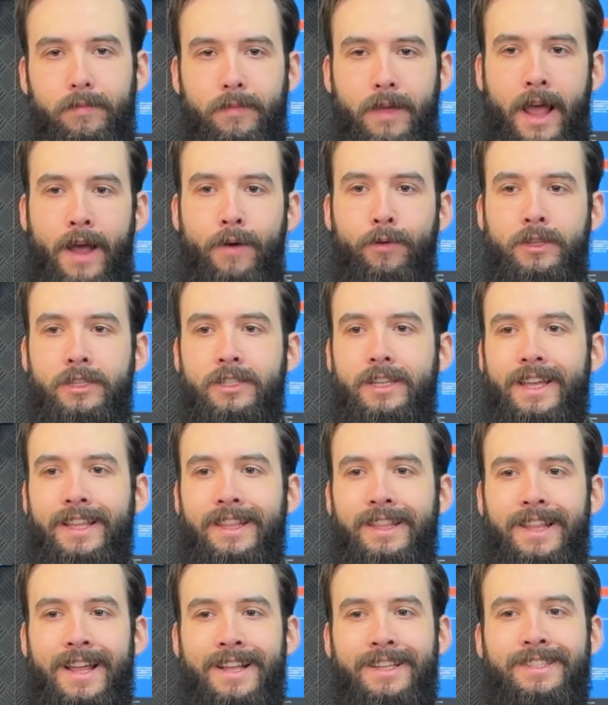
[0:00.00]
I would say
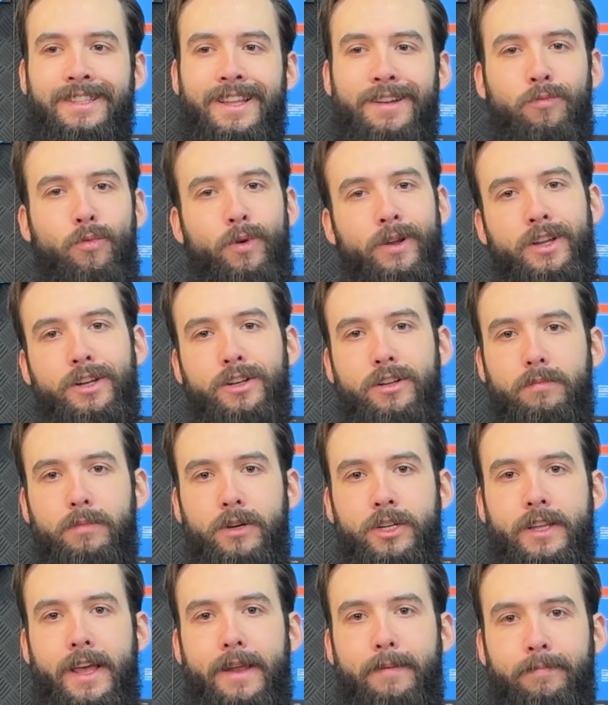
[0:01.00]
less than 1% to
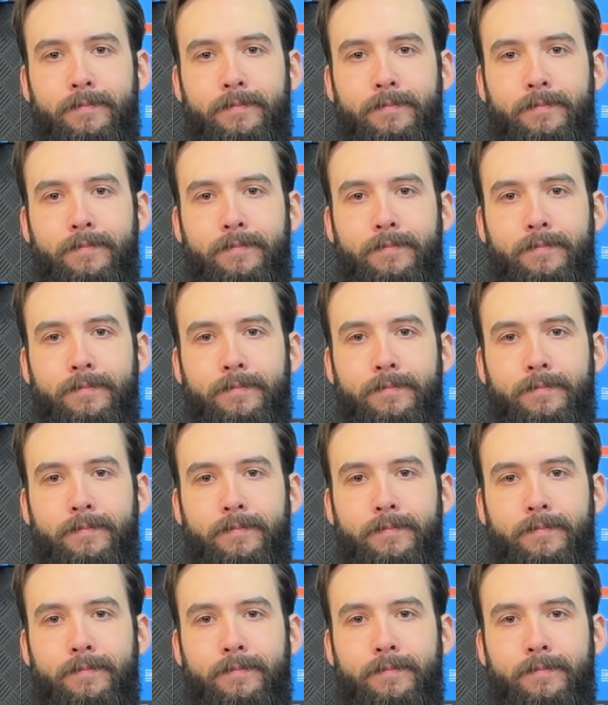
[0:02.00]
2%.